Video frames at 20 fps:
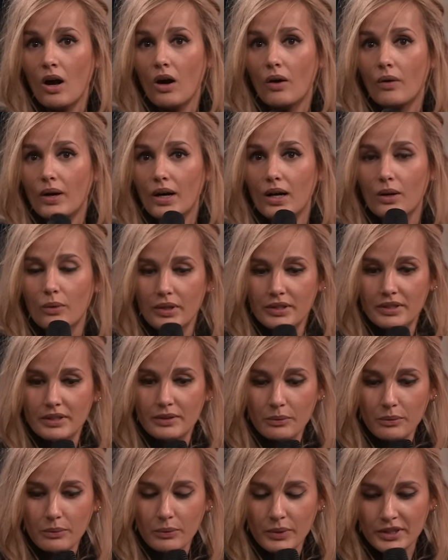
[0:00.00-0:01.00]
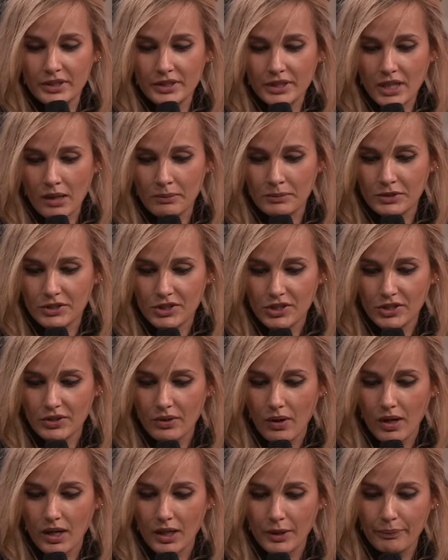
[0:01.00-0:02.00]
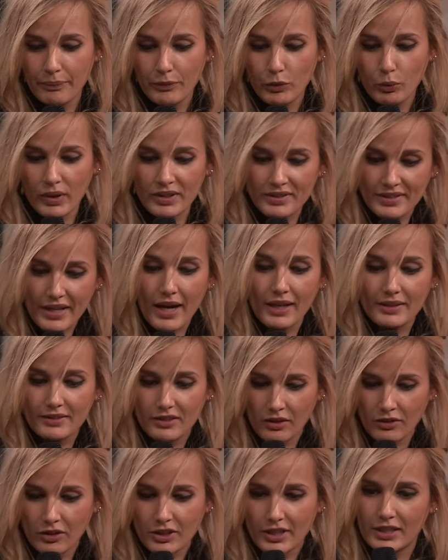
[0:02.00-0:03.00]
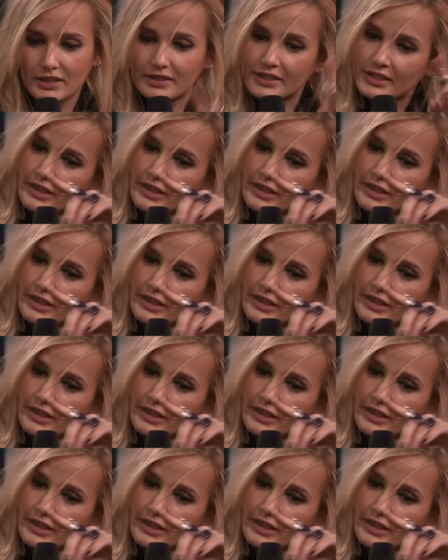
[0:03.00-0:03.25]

Well, when, when it comes to um, once I had done the casting,